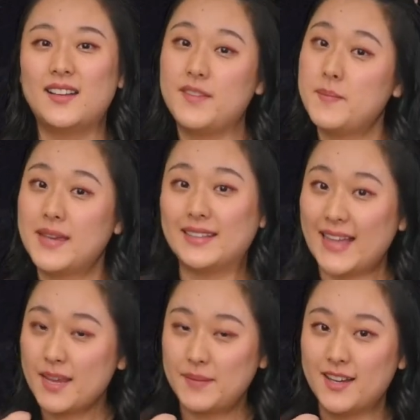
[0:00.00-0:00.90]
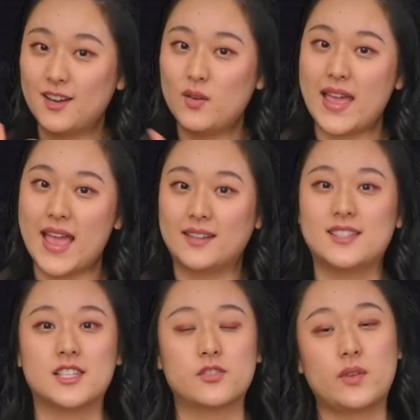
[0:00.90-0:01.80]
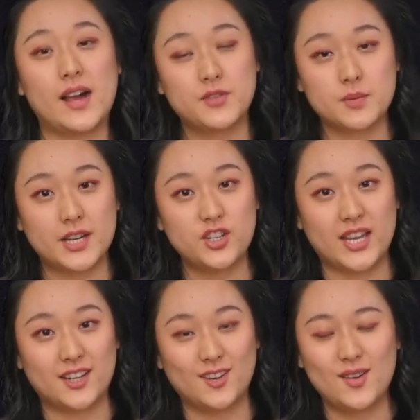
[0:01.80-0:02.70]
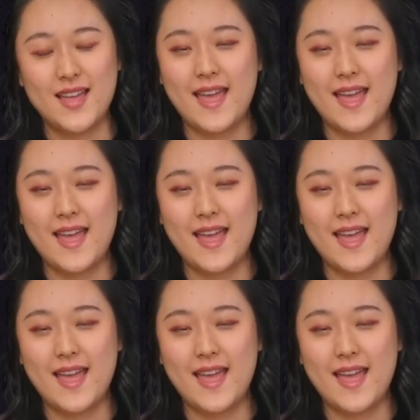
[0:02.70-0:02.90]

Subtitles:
leaving me a like below and subscribe to my channel.